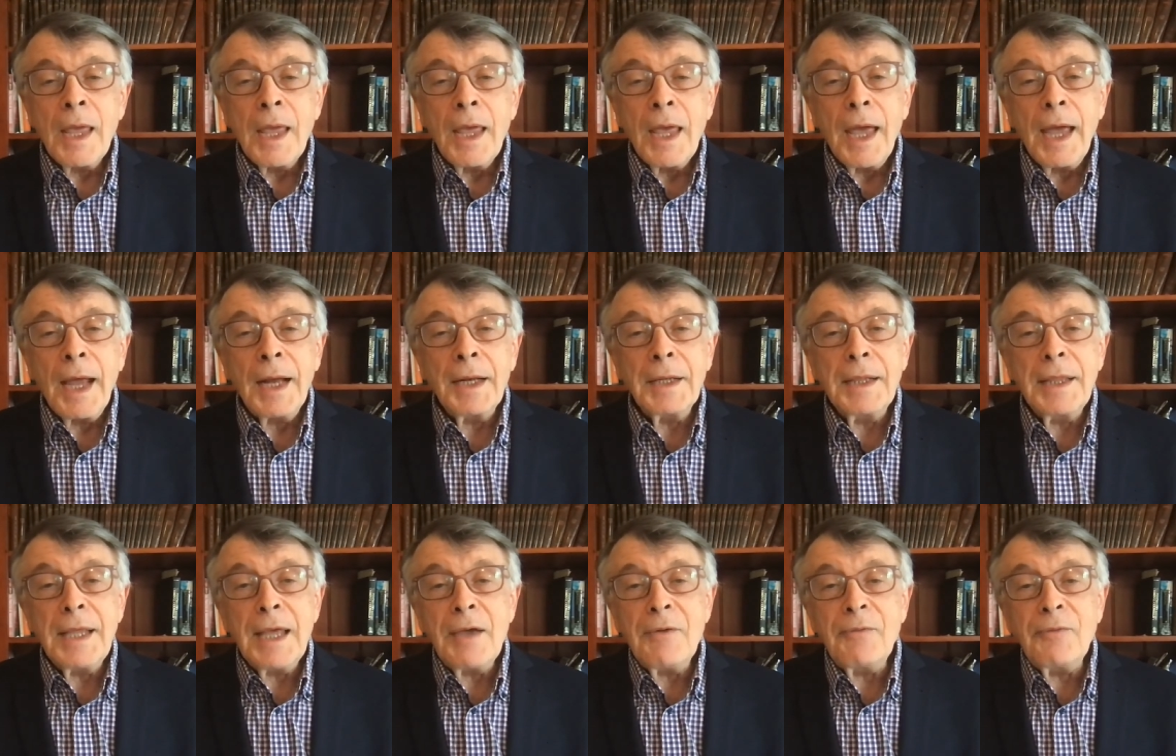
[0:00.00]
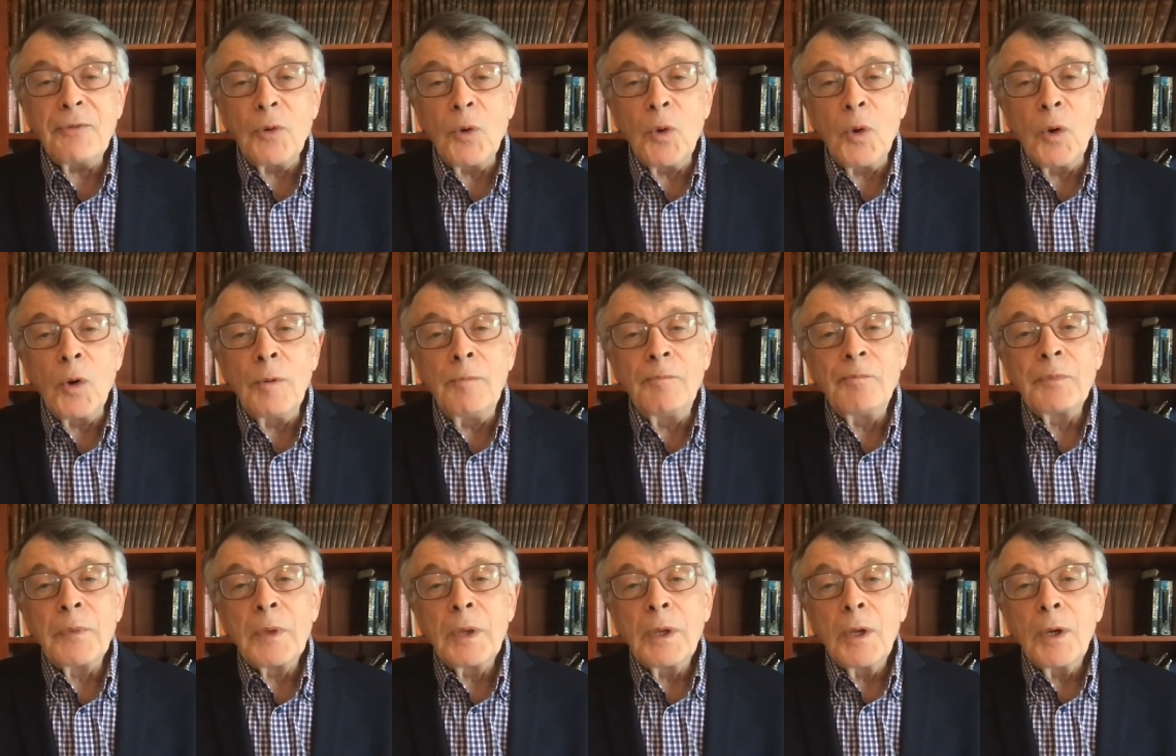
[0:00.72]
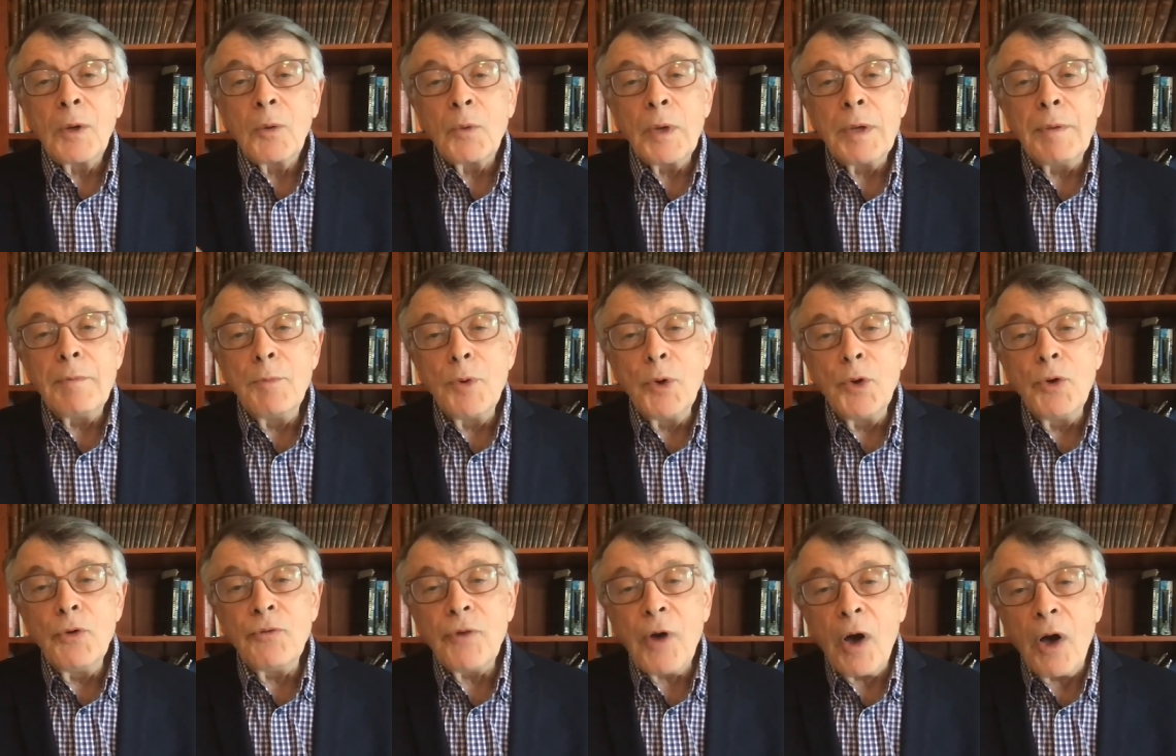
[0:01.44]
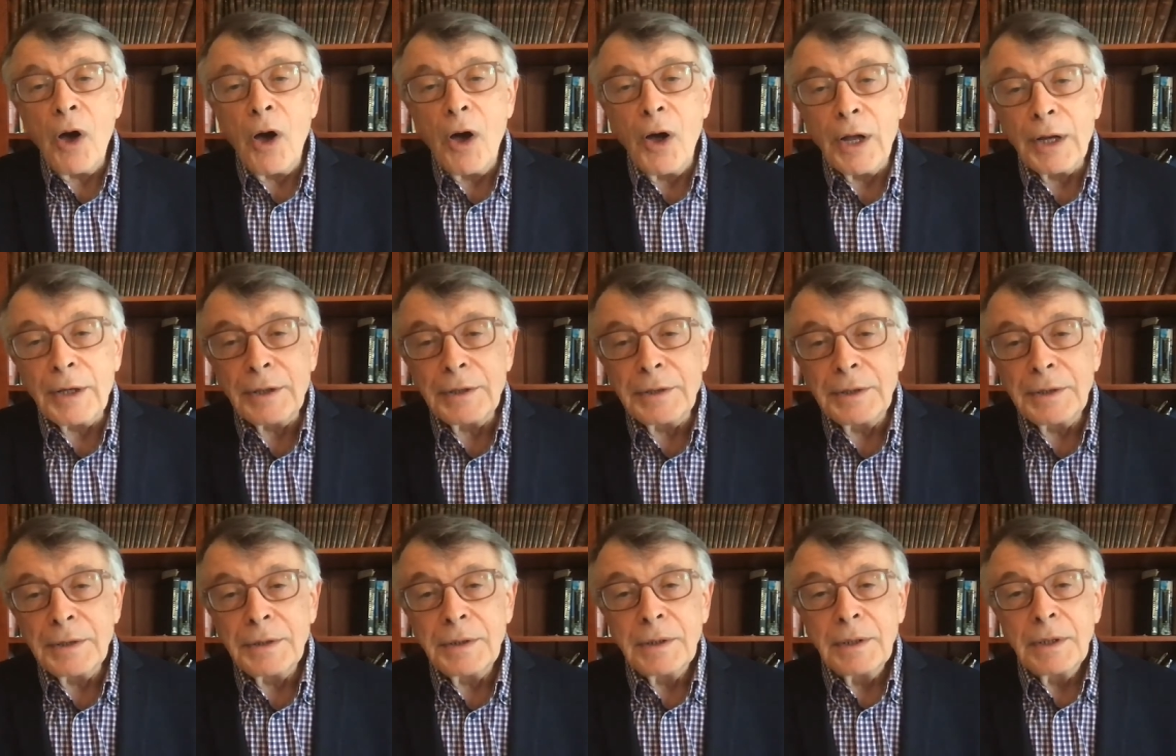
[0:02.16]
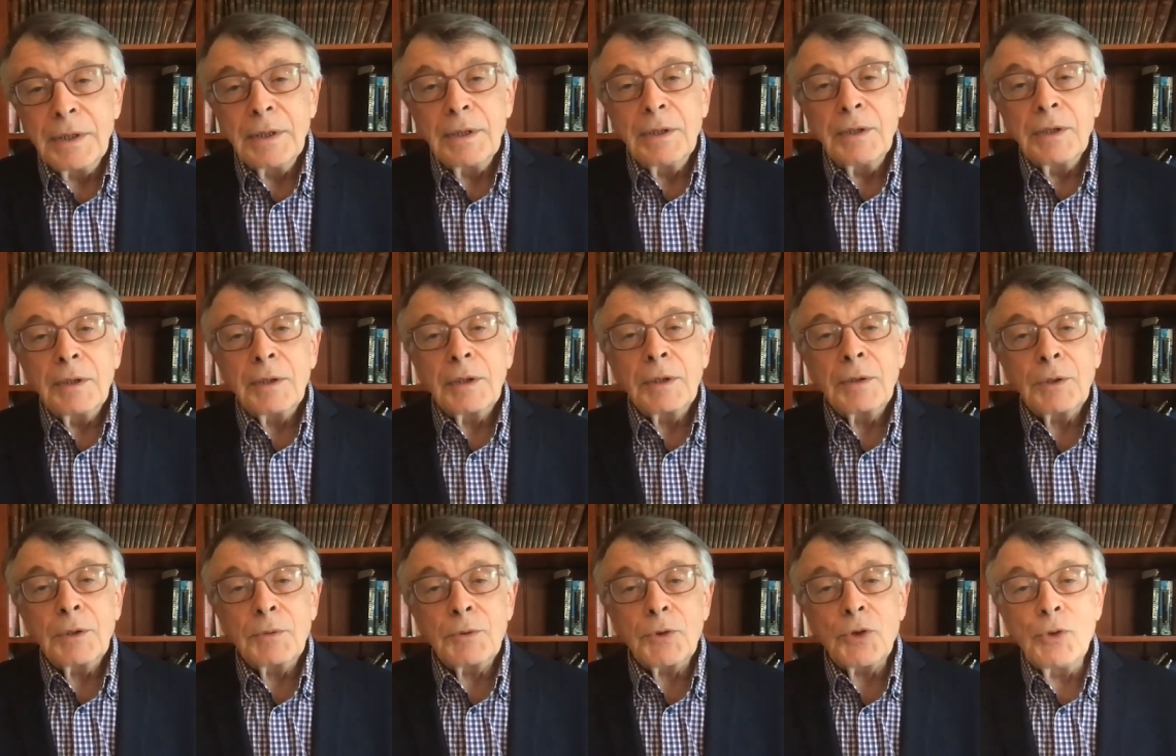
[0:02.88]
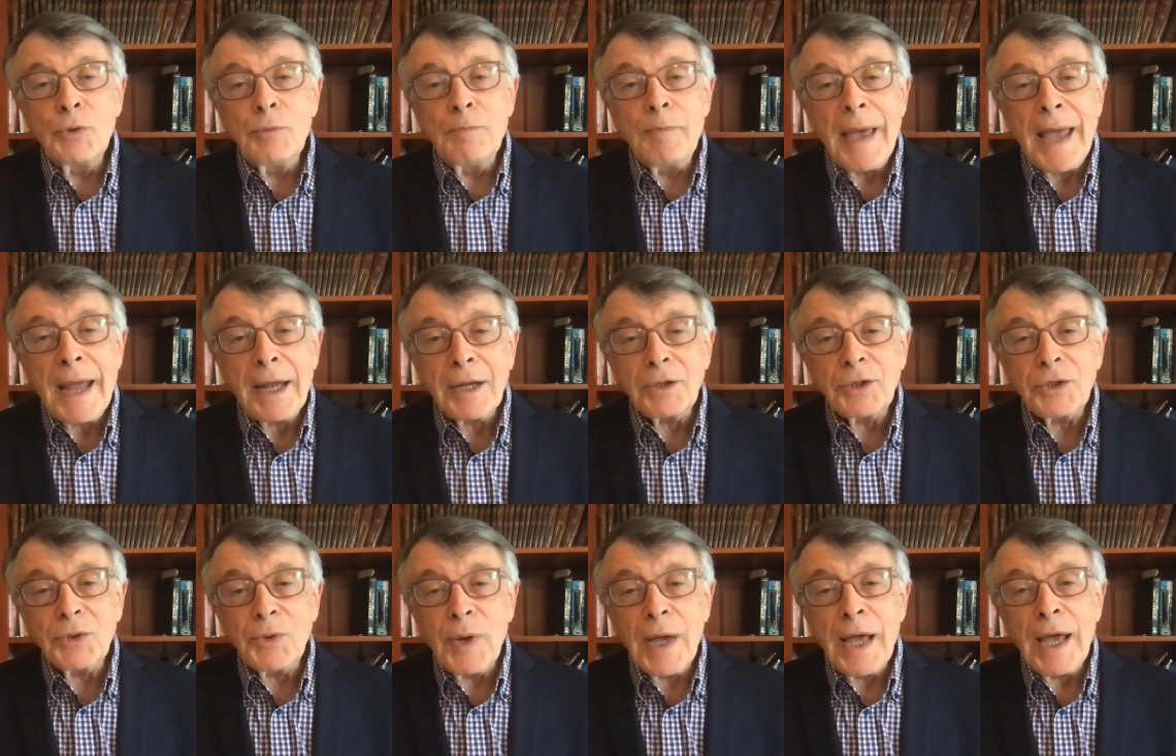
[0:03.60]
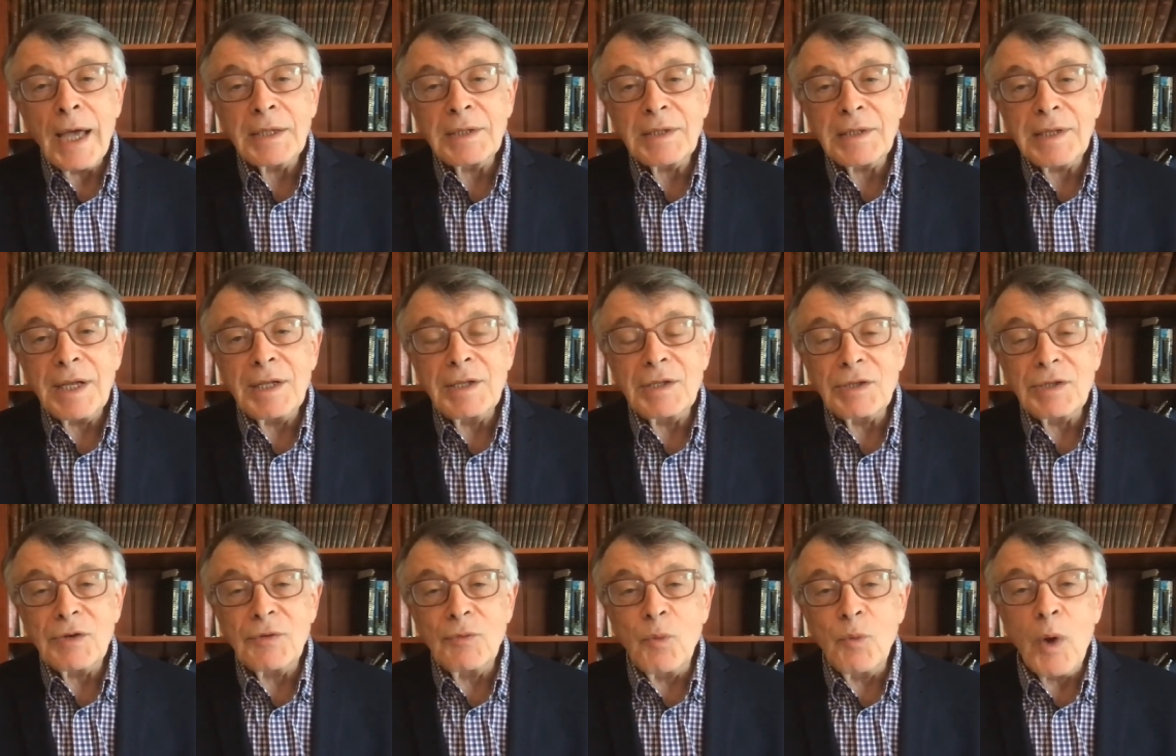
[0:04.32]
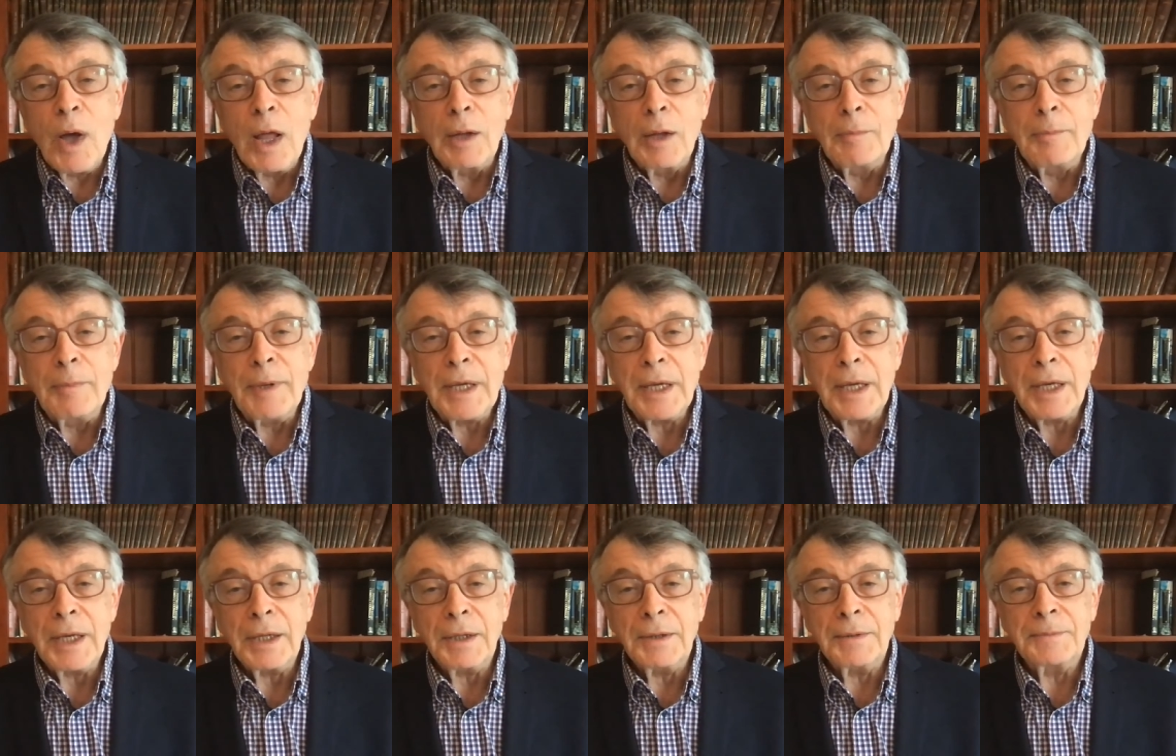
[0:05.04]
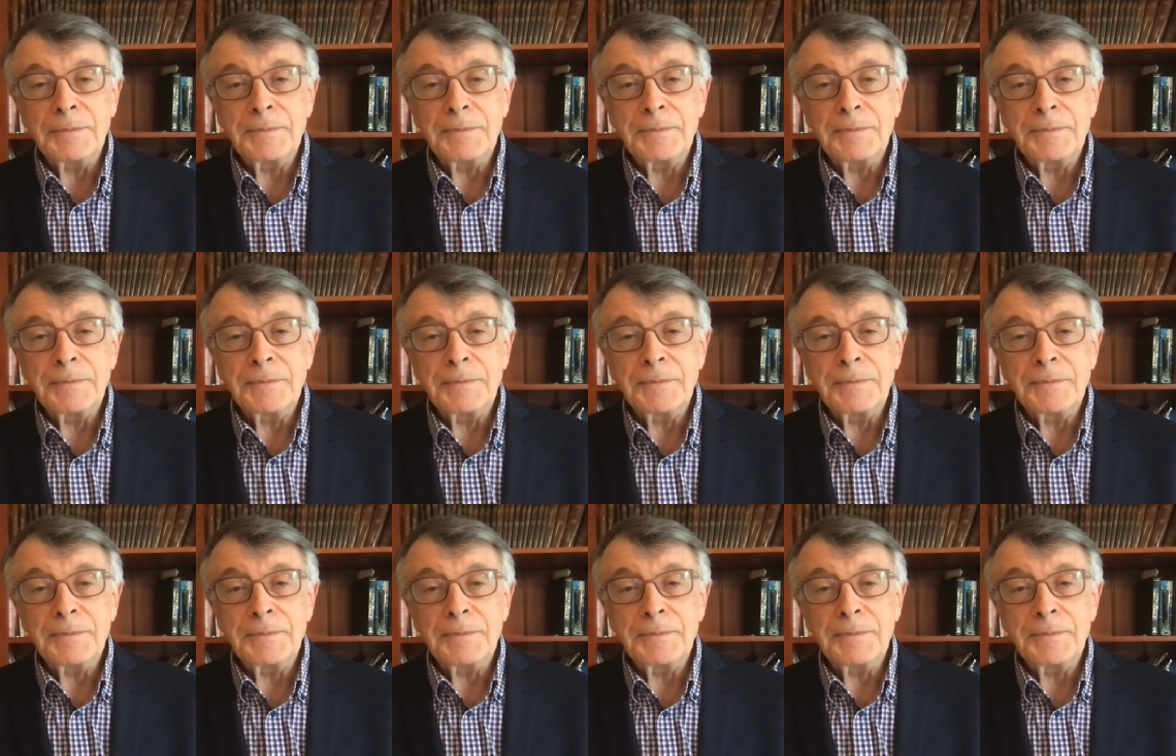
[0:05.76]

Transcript: And therefore we move on to back to our sense of well-being.